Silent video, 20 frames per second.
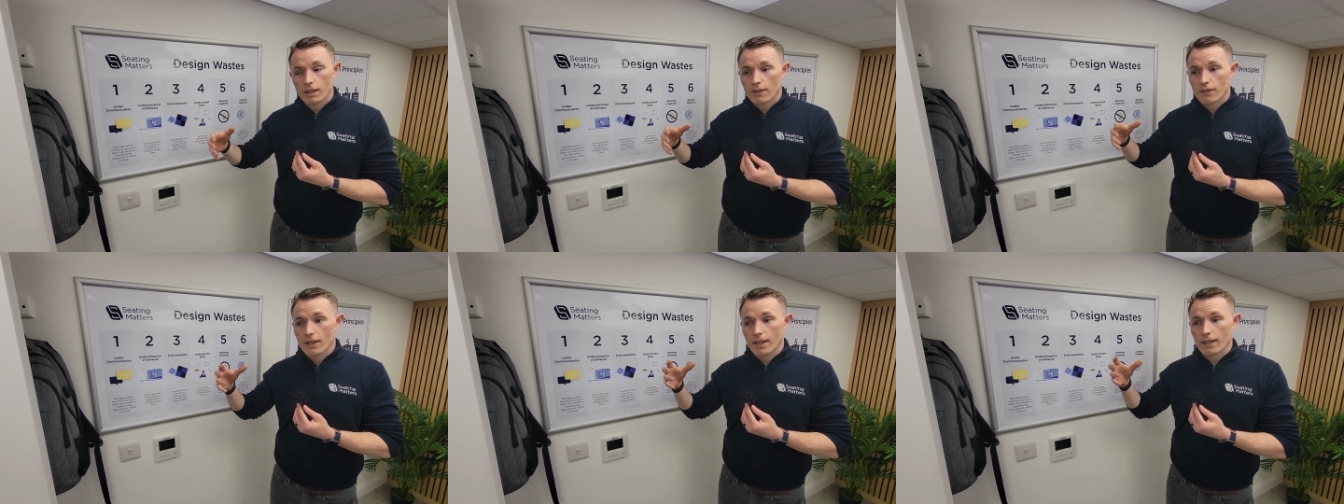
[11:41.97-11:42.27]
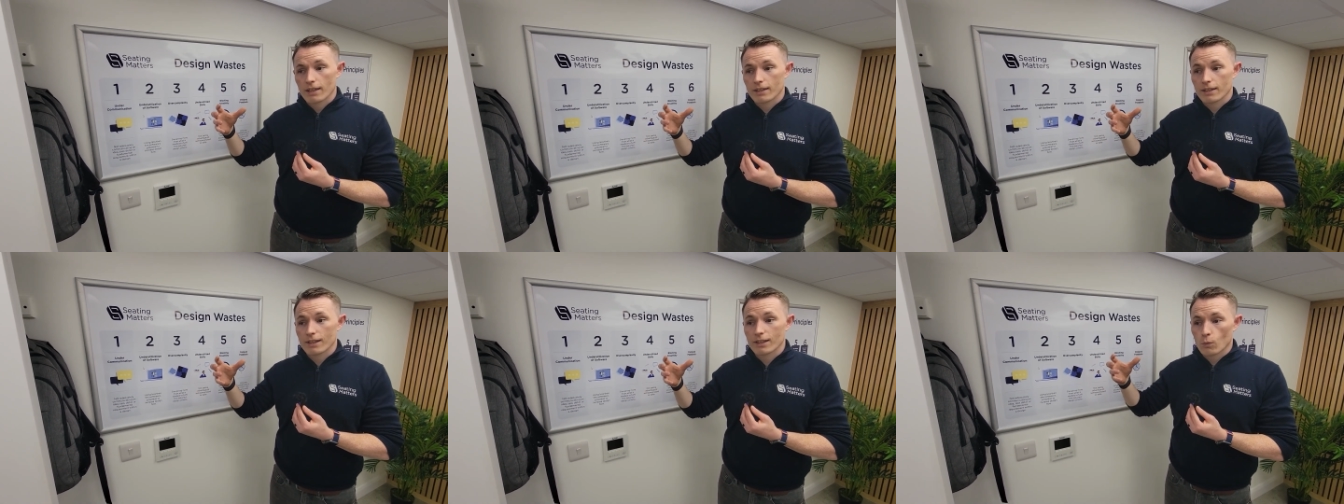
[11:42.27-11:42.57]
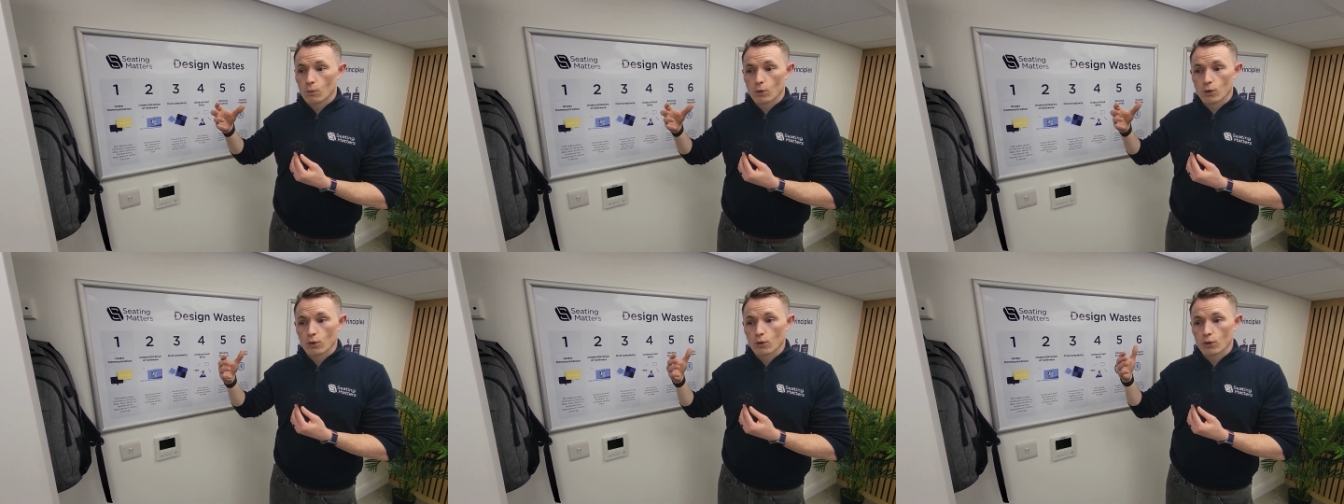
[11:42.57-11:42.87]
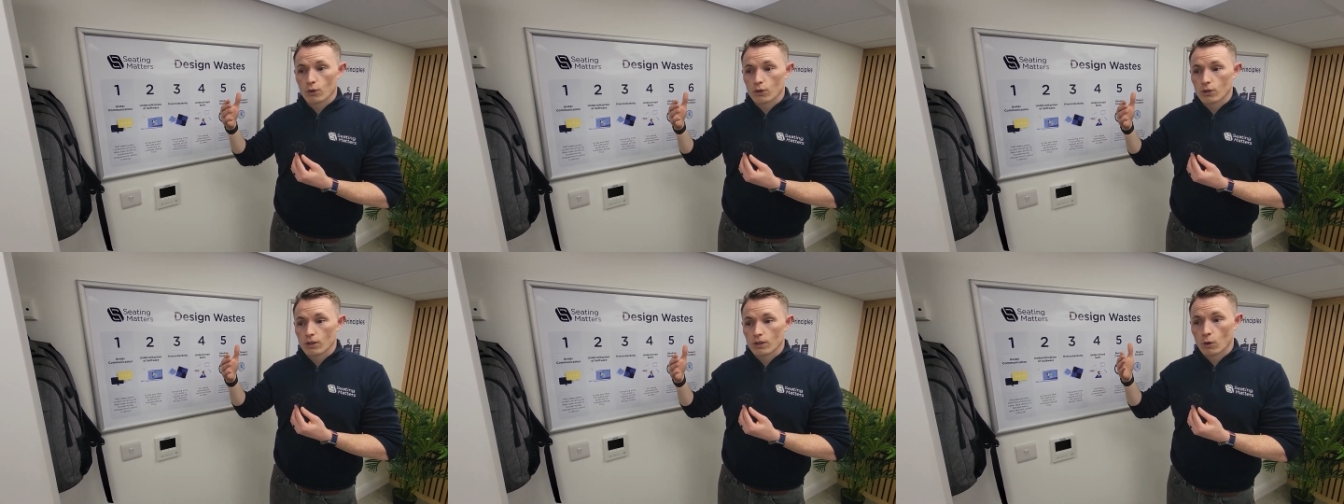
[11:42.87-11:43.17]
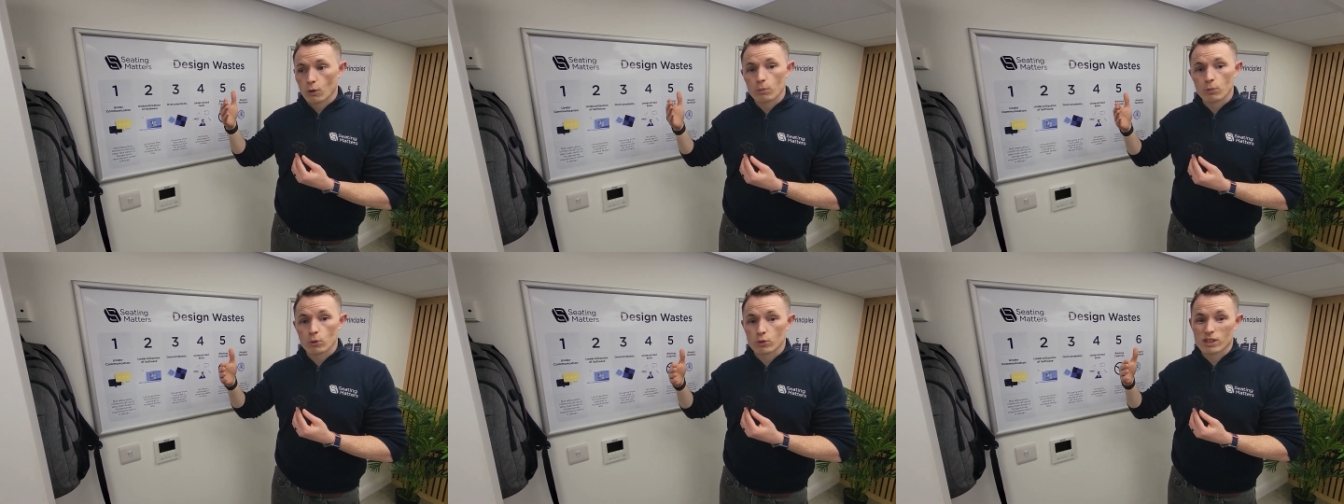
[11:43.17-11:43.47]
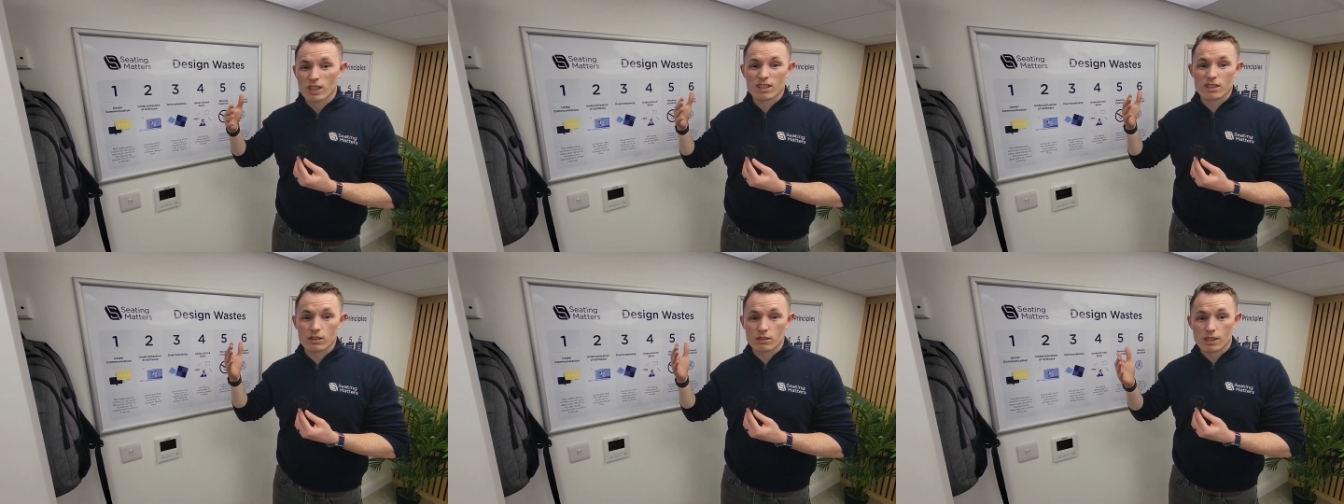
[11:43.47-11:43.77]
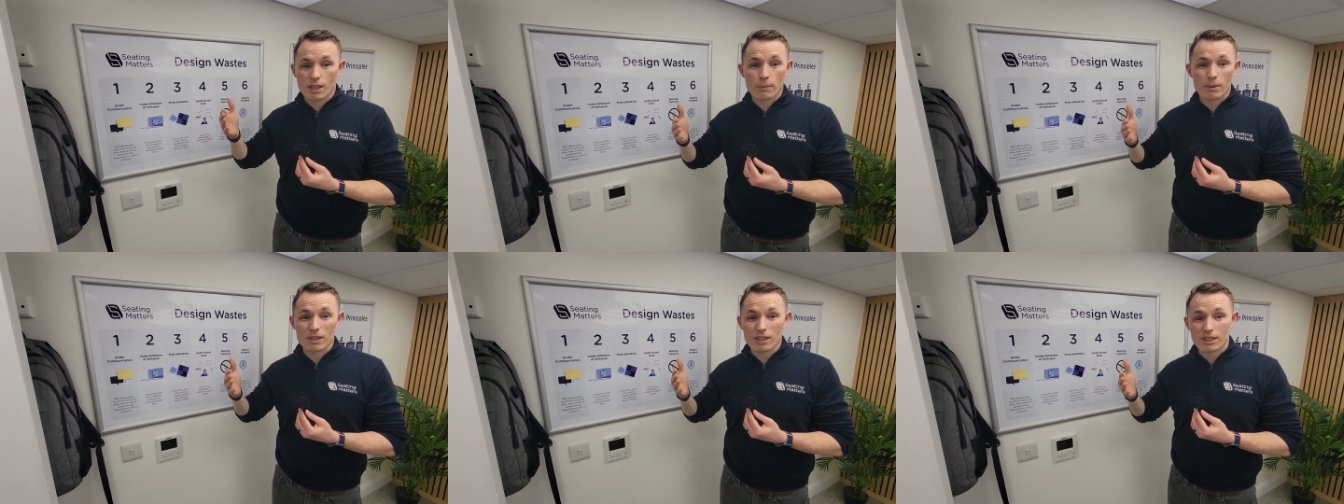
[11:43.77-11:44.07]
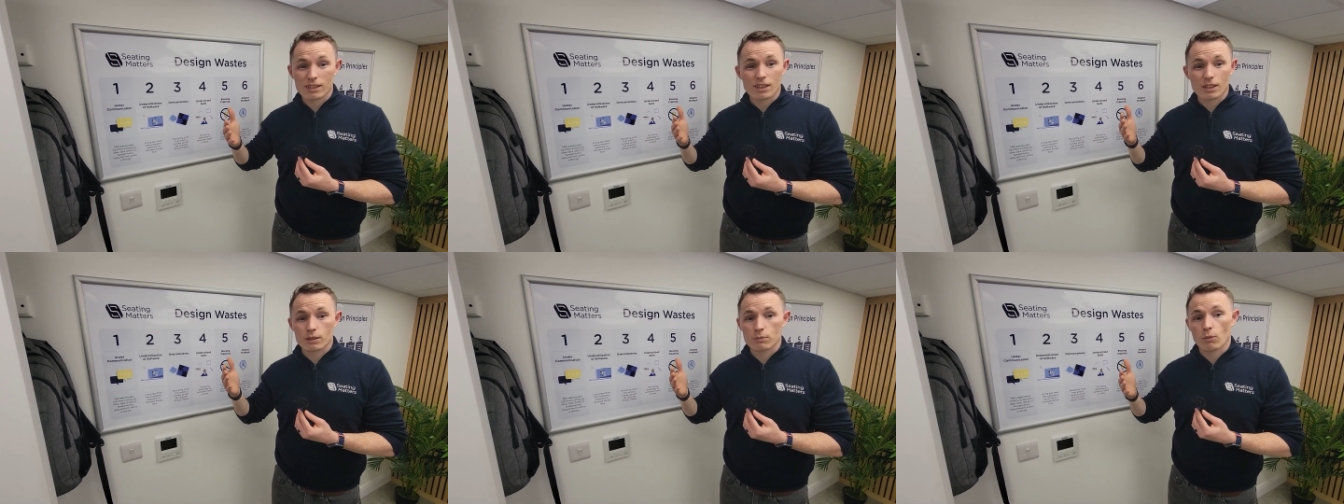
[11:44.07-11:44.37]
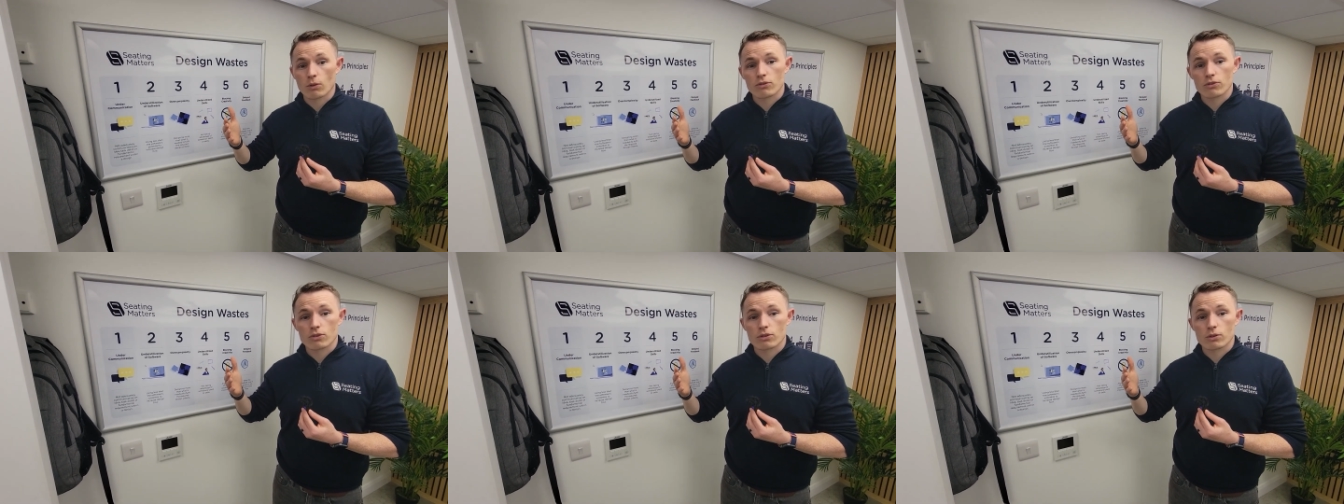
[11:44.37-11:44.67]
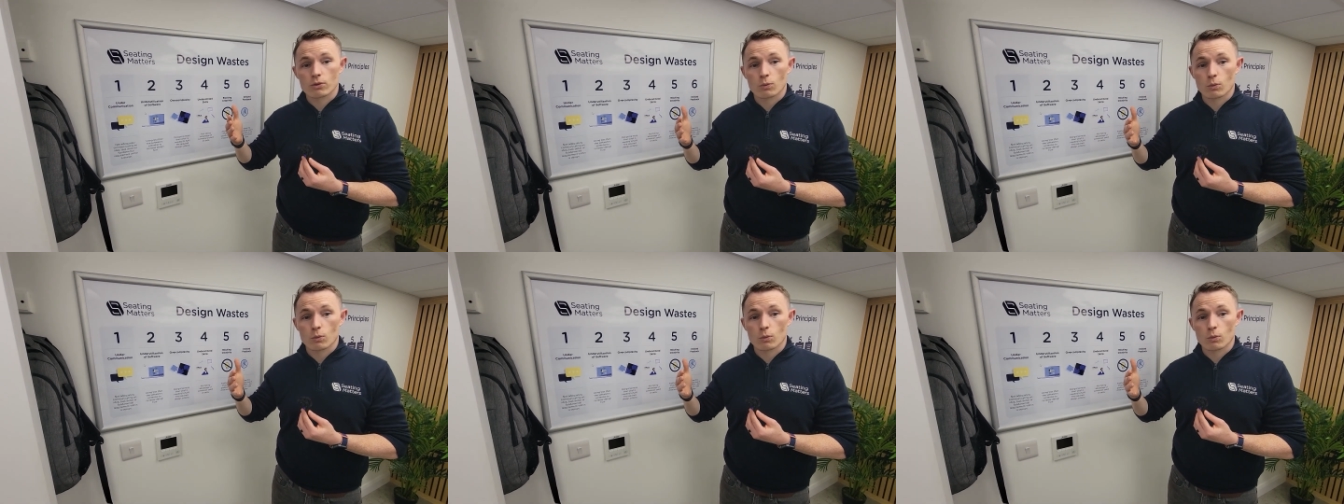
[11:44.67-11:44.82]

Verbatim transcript: then we're, our process is typically six months,